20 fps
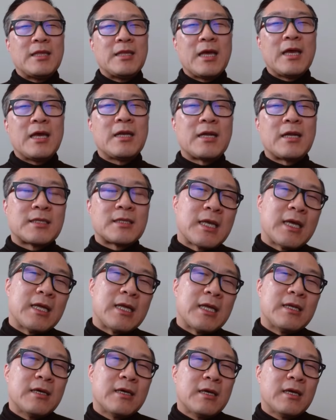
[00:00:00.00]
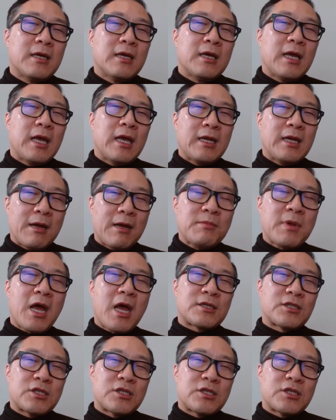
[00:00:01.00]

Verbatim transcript: And then I said, and I'm